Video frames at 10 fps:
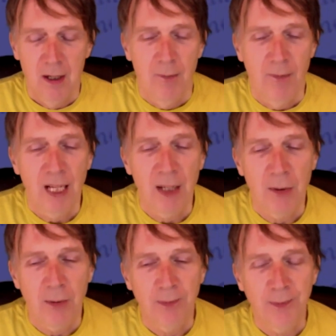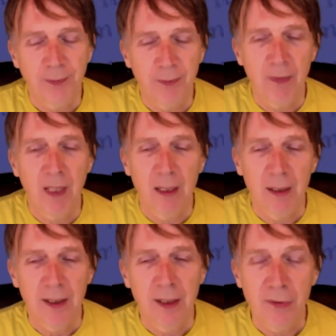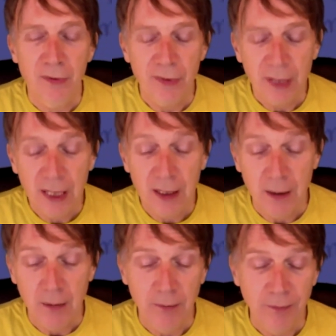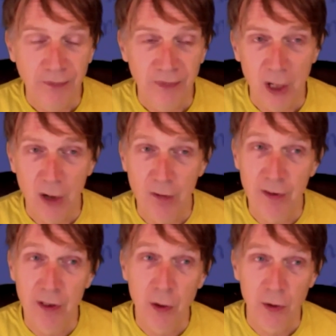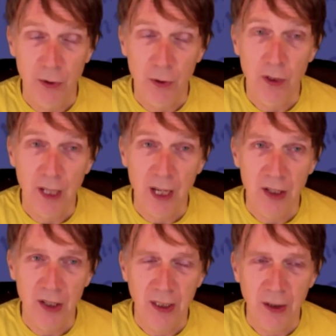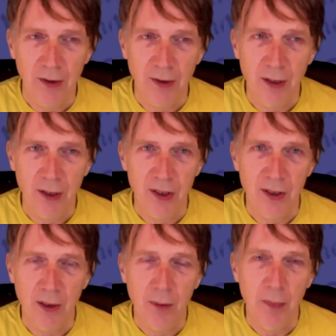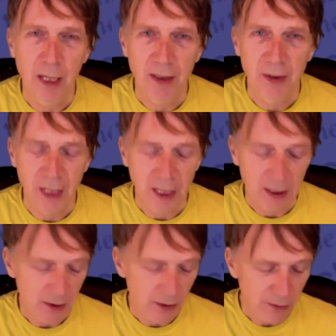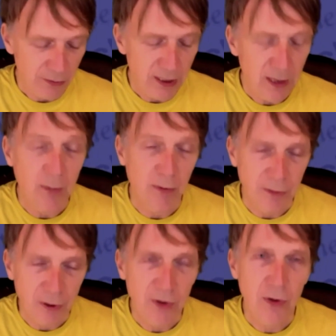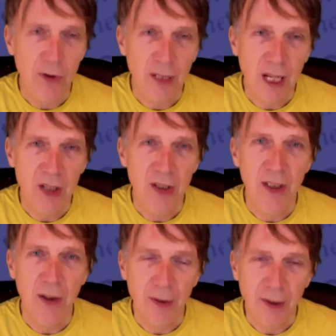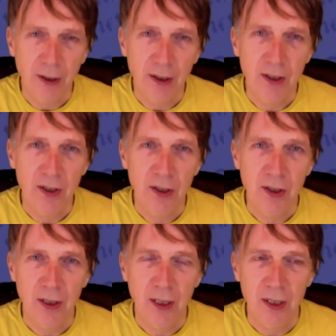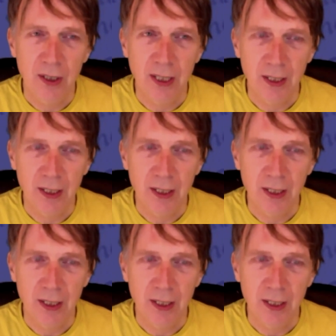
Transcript: Now, the freedom of not organizing your thoughts, to come back to that, the freedom of not organizing your thoughts as